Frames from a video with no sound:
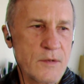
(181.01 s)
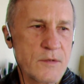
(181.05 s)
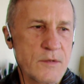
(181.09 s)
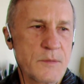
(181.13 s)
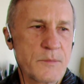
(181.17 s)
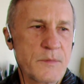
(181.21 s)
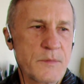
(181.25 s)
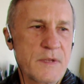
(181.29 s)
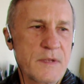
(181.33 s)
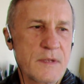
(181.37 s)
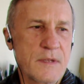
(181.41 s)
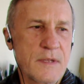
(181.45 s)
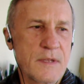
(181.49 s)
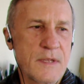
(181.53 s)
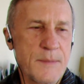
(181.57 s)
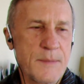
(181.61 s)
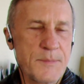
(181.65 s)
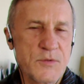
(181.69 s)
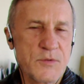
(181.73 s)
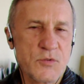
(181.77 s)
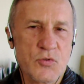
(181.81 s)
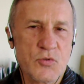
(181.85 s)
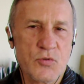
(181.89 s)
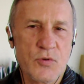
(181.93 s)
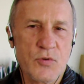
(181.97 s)
to
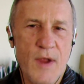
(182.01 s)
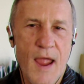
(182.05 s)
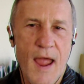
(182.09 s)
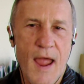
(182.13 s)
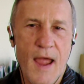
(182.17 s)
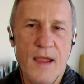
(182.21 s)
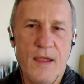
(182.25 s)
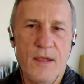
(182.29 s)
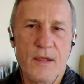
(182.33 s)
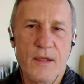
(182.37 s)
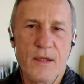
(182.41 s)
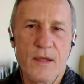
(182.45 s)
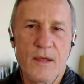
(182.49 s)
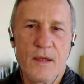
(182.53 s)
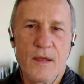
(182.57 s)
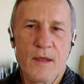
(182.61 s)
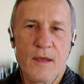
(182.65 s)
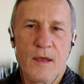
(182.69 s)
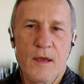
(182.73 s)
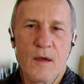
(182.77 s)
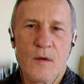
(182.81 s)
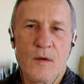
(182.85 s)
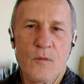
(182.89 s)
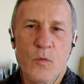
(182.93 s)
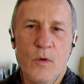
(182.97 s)
keep track
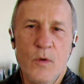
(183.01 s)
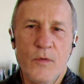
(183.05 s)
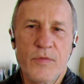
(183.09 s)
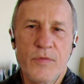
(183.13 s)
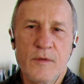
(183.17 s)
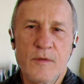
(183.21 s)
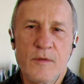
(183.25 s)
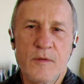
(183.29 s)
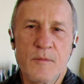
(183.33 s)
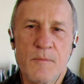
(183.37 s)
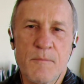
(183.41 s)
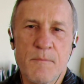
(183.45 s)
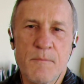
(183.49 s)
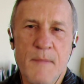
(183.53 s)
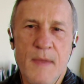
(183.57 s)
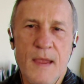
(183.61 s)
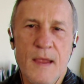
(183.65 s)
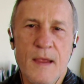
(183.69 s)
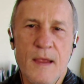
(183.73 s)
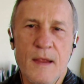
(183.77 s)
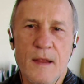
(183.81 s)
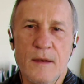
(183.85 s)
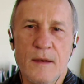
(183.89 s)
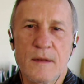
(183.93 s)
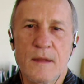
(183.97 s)
of what these
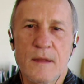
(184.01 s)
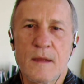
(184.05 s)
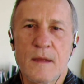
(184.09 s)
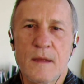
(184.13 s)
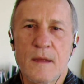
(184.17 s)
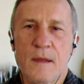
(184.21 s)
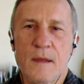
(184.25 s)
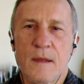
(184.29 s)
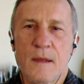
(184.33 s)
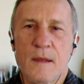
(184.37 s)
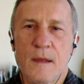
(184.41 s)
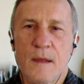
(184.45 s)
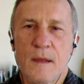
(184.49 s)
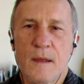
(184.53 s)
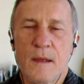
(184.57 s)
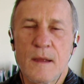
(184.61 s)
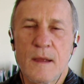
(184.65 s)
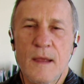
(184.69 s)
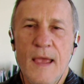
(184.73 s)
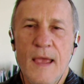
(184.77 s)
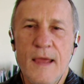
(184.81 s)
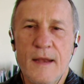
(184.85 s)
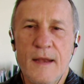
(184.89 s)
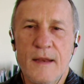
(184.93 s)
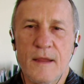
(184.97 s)
main
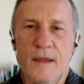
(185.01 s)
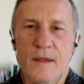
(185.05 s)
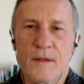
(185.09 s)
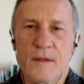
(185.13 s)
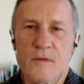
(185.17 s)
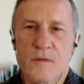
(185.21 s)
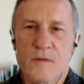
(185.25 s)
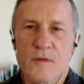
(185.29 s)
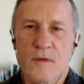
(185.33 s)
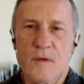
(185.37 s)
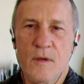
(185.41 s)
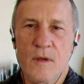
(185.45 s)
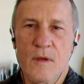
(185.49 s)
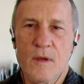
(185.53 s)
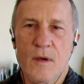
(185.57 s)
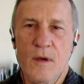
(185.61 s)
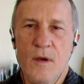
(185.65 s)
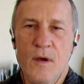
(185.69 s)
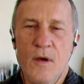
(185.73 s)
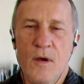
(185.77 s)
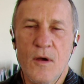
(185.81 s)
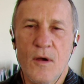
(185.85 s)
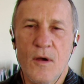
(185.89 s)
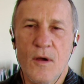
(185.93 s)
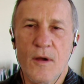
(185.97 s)
headings
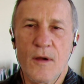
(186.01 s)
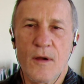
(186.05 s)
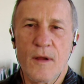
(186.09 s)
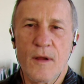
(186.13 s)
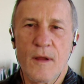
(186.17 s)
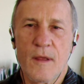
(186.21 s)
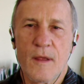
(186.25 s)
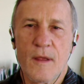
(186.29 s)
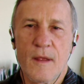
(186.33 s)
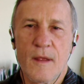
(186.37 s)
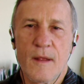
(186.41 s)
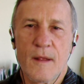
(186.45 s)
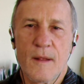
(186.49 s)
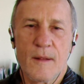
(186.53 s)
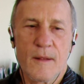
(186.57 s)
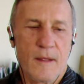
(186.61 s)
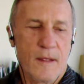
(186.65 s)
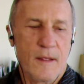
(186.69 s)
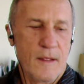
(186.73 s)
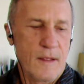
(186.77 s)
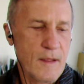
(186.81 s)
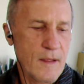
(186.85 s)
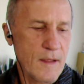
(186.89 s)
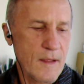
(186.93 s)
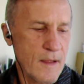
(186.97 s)
are,
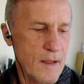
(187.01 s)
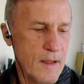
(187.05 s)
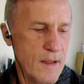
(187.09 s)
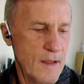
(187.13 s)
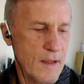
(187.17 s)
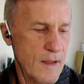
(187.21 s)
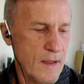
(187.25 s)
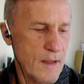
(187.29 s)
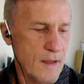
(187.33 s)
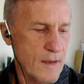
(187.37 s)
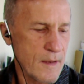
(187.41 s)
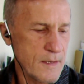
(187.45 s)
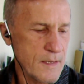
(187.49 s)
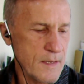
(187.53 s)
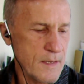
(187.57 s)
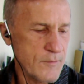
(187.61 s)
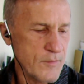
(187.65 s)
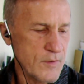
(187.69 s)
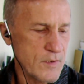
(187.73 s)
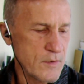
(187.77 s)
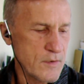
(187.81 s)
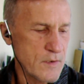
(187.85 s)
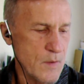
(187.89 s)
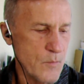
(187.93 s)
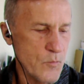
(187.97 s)
and
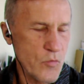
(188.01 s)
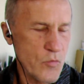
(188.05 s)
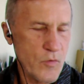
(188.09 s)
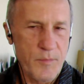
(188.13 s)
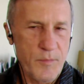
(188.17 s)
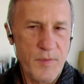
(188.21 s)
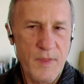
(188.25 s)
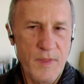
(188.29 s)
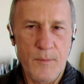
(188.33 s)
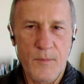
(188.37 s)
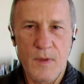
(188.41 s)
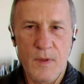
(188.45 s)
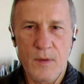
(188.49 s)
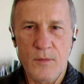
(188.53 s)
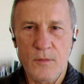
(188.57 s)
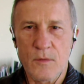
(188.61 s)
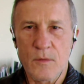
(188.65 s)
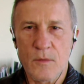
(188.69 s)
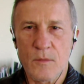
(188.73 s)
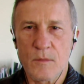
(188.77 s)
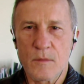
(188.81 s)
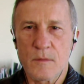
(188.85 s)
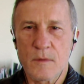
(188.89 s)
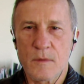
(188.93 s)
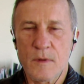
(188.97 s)
even numbering them in
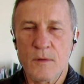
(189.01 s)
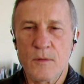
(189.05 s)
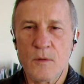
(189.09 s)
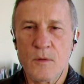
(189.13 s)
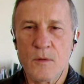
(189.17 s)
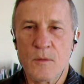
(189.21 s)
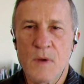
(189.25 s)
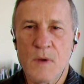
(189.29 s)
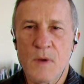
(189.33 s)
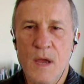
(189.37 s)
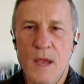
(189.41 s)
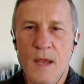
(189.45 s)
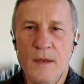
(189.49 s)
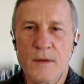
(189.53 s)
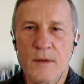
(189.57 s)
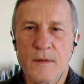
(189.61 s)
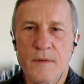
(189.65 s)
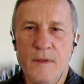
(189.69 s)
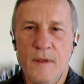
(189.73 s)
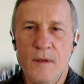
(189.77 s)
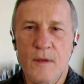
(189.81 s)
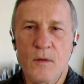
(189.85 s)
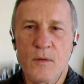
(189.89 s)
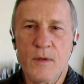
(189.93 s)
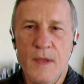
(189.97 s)
your
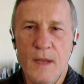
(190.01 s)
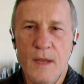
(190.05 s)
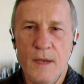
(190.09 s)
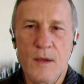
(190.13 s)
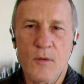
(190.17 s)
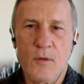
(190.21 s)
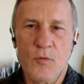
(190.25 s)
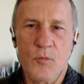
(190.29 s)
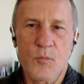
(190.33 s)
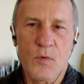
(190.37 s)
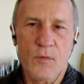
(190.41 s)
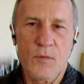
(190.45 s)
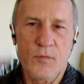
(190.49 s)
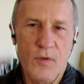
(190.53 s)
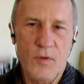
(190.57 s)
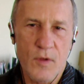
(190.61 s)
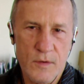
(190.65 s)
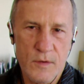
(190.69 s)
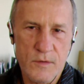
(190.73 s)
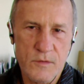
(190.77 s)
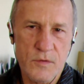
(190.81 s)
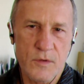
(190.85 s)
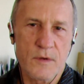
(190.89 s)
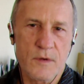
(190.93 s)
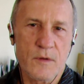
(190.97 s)
mind. Say, okay, now we're moving
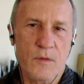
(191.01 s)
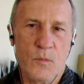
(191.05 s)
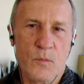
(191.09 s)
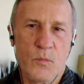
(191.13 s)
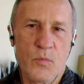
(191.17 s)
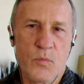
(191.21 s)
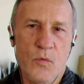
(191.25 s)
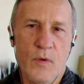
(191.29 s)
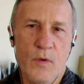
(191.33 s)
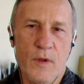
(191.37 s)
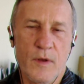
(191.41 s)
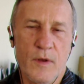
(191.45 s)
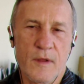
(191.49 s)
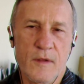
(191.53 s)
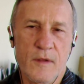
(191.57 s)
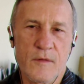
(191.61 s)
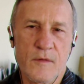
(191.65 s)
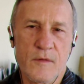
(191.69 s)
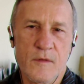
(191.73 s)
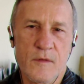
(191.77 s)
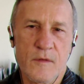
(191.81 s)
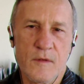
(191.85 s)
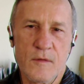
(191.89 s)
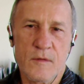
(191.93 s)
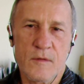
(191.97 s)
on to another point. I
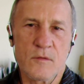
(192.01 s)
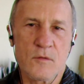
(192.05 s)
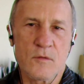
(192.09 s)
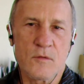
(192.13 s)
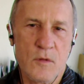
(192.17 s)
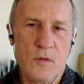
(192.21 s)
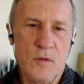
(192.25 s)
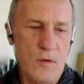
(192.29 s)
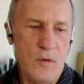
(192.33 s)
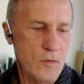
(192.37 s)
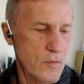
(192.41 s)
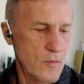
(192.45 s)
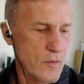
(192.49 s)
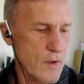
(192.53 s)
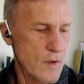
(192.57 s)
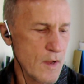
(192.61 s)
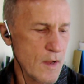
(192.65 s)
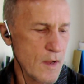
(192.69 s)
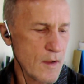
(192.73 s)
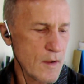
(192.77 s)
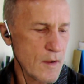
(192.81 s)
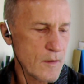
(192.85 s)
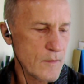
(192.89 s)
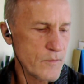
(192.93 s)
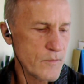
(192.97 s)
can see it's no longer
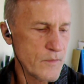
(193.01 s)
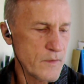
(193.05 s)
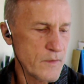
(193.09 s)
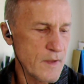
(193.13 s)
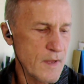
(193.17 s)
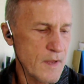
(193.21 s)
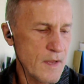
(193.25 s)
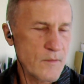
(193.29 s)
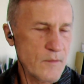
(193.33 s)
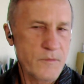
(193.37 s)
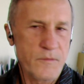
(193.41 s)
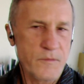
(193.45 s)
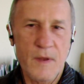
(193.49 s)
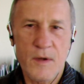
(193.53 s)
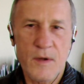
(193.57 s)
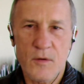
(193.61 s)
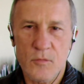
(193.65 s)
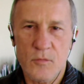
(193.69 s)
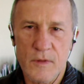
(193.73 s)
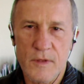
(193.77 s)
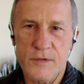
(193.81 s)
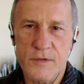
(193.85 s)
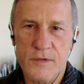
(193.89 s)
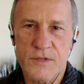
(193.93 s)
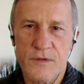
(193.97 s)
the
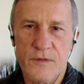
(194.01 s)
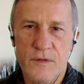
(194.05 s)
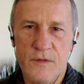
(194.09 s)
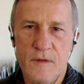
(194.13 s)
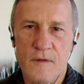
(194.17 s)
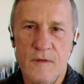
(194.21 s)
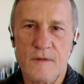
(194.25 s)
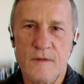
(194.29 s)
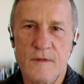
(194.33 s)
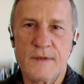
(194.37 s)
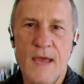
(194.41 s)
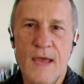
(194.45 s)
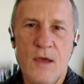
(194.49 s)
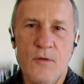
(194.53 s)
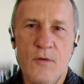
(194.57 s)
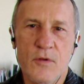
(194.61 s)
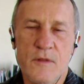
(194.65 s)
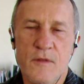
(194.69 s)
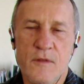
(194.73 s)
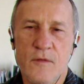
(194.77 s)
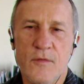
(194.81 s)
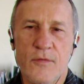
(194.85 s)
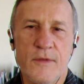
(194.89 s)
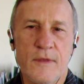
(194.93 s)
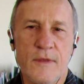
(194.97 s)
federal agencies, now
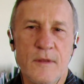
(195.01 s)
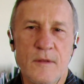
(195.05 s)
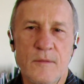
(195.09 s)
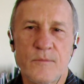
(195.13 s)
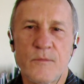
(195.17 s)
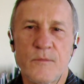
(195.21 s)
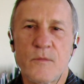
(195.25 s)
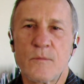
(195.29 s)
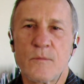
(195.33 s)
it's the